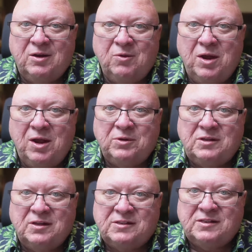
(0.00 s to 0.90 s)
get away
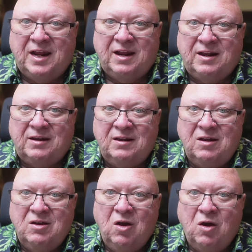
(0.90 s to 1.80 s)
with this standing
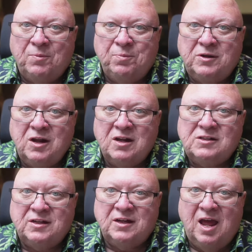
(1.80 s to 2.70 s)
on a
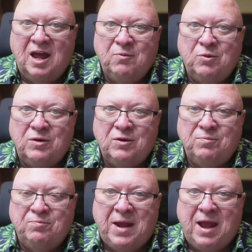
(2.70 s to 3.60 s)
production line where
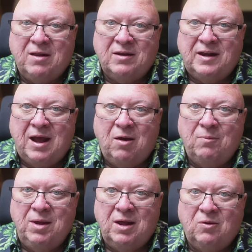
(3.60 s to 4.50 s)
they're pounding
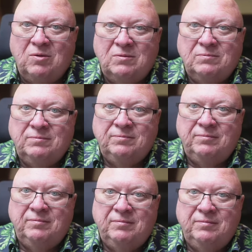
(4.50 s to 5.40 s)
out metal.
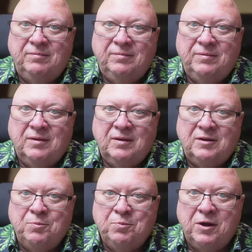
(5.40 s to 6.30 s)

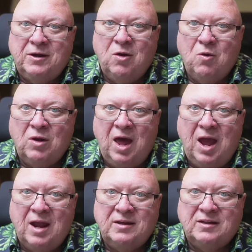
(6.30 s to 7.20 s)
You bring the whole
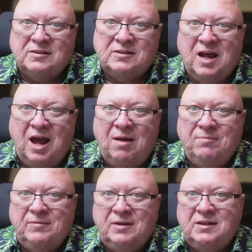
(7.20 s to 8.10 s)
line to a
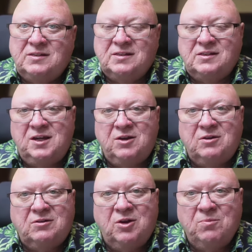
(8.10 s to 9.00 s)
stop. He says,
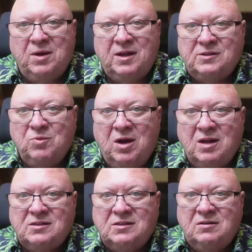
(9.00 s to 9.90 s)
here, nobody's
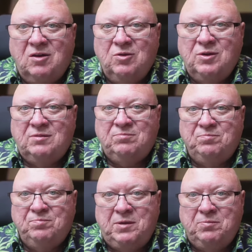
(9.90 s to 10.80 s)
watching. Only
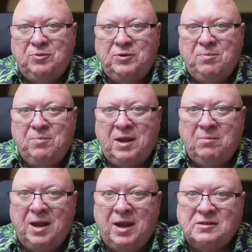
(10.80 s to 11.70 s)
people you
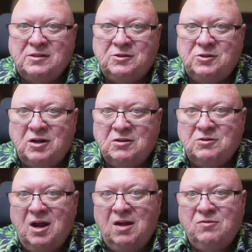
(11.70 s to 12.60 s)
make mad is the truck
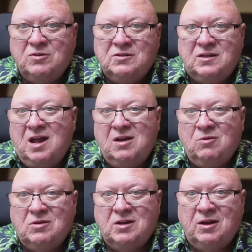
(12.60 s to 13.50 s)
drivers, and I
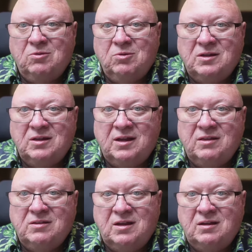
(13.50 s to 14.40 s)
don't care what
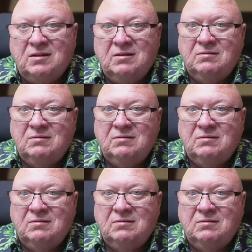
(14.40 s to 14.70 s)
they think.